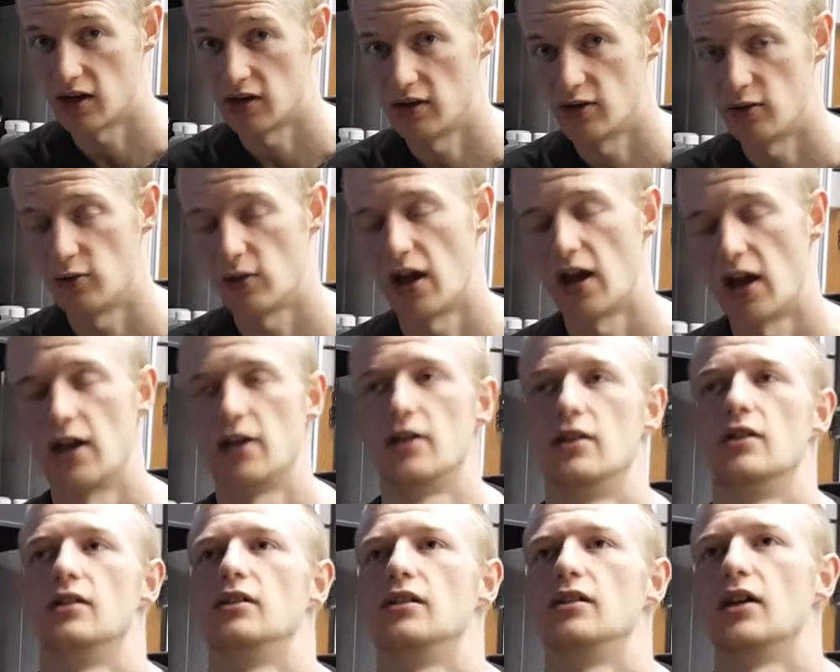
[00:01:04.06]
can do that,
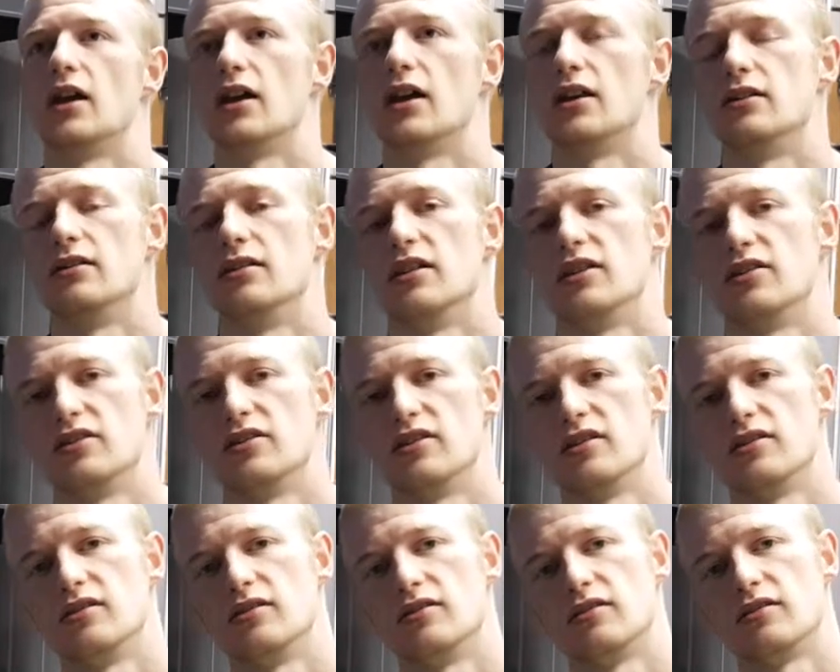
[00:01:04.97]
and this
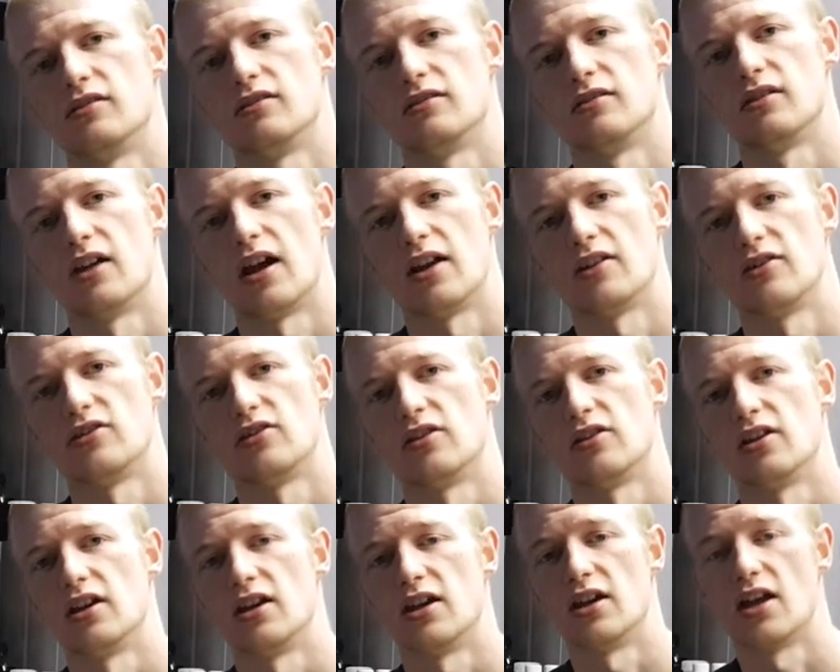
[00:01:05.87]
is
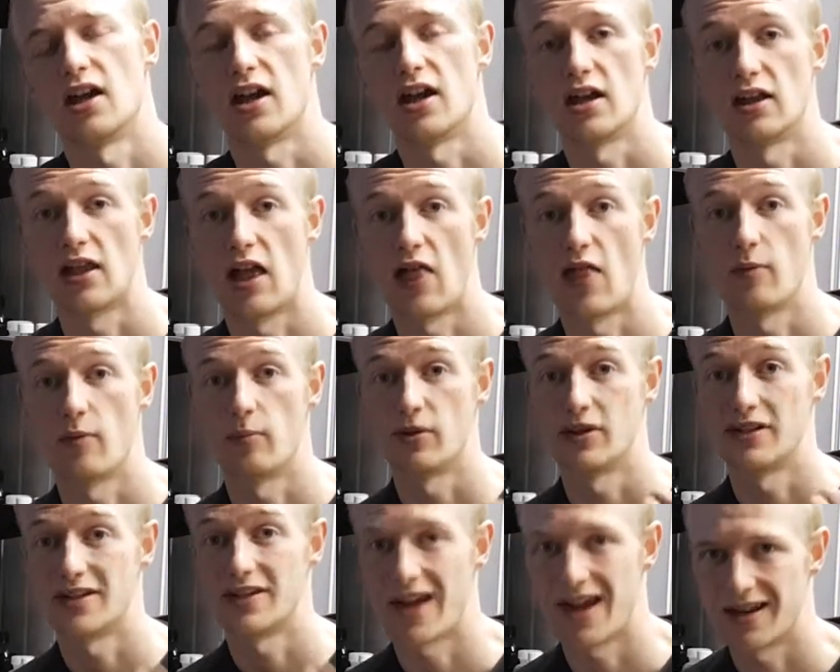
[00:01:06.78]
actually a leather
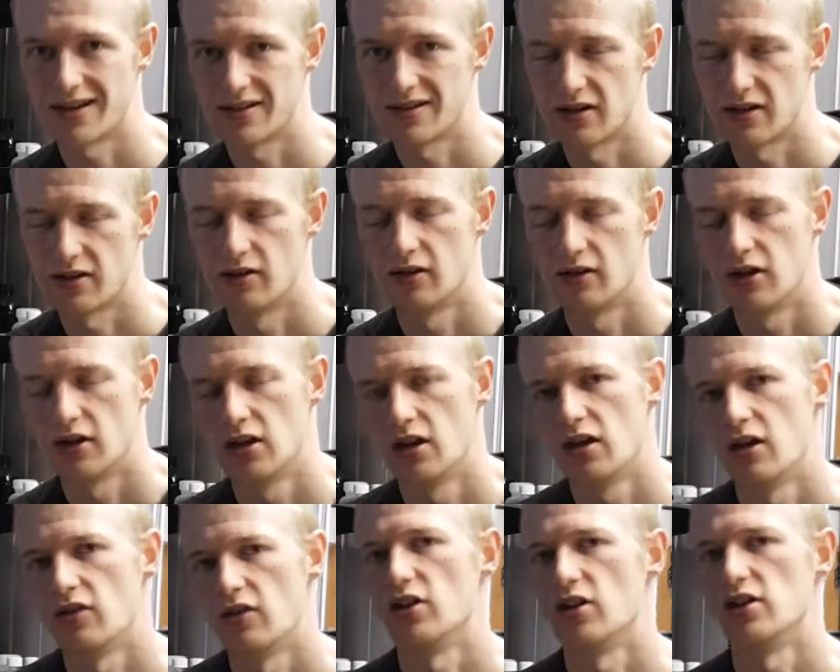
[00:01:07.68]
protector
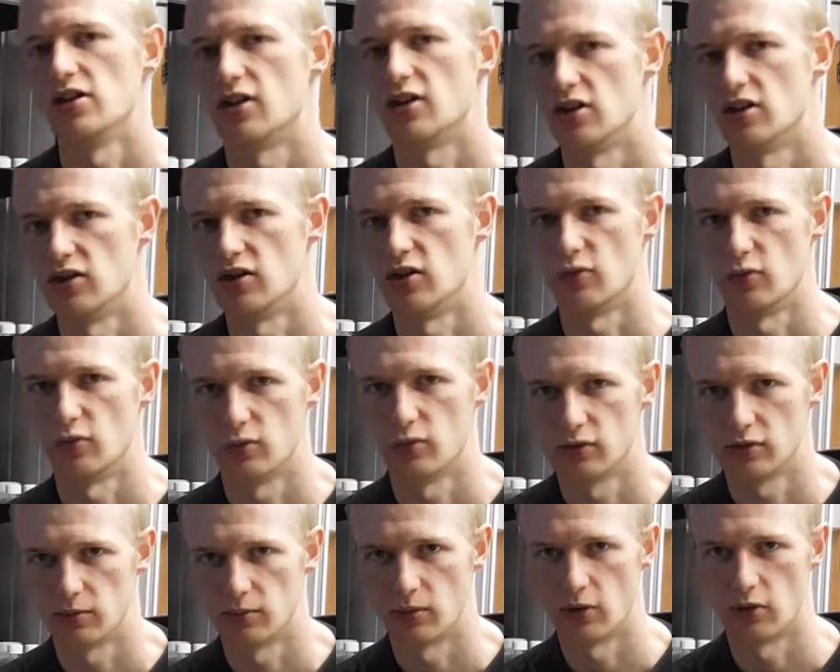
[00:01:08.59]
that you can
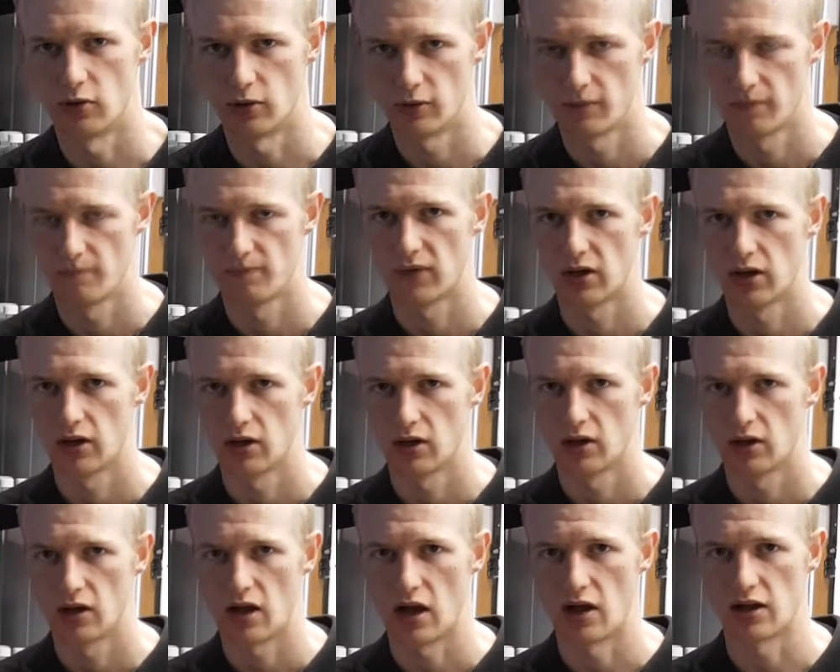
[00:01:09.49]
use, but
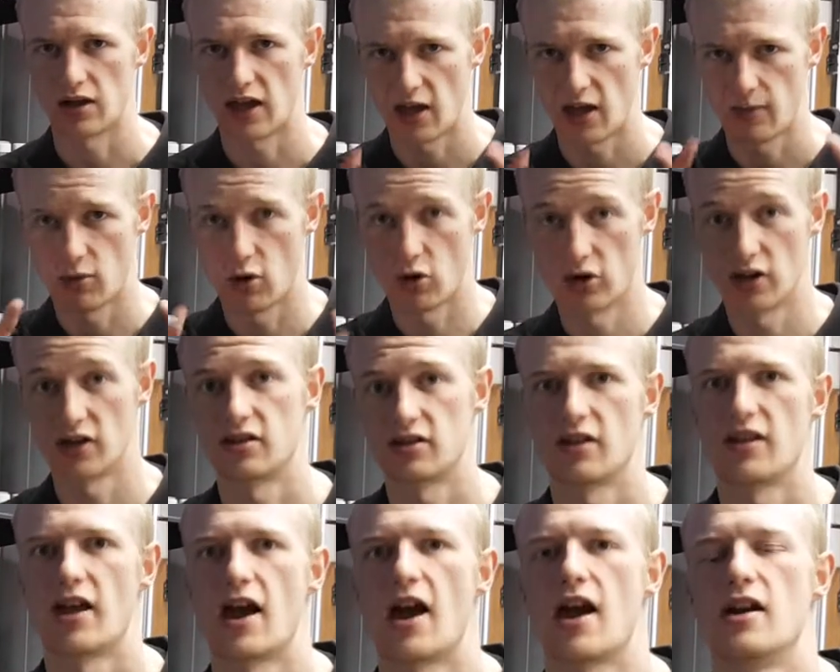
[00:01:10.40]
I'll get more
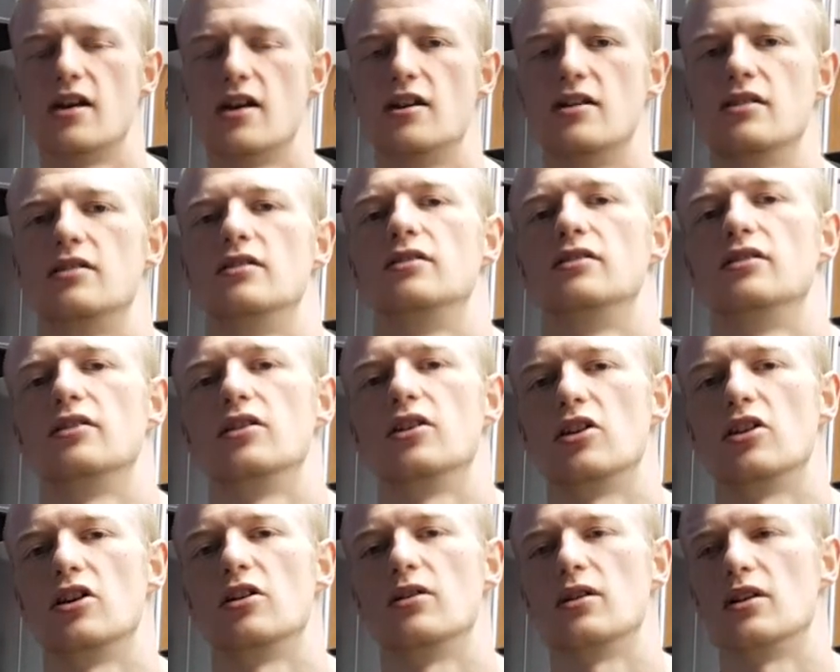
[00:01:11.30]
into that
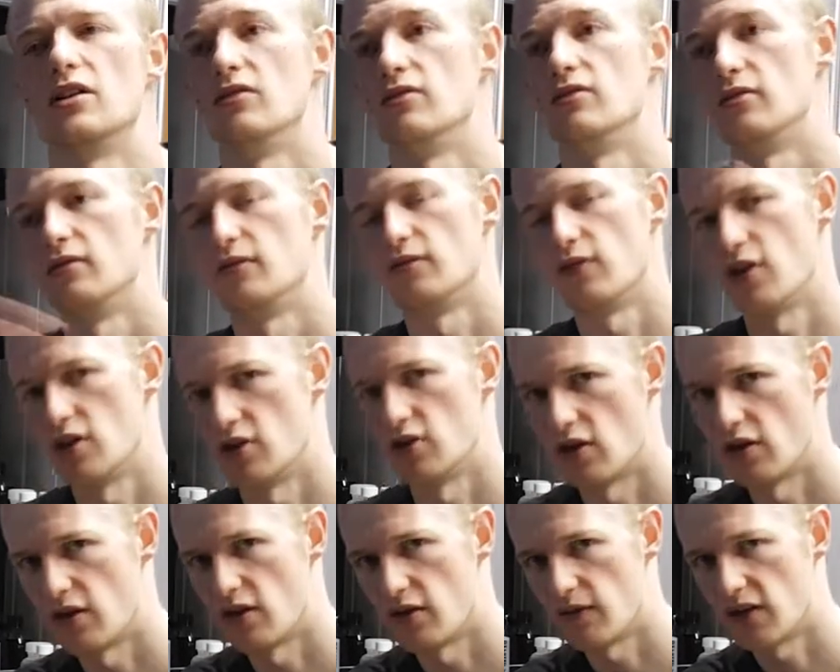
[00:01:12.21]
uh, in further
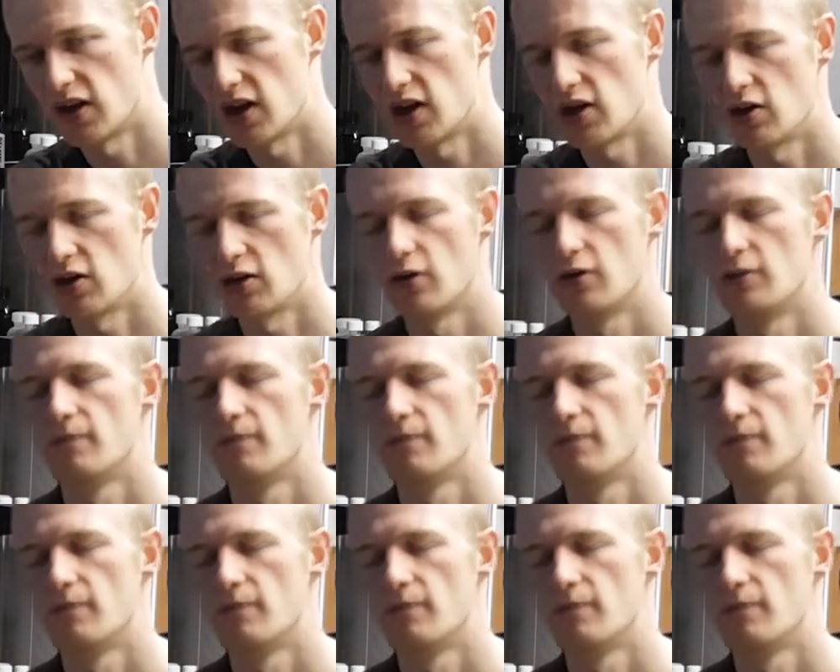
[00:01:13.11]
on in the video.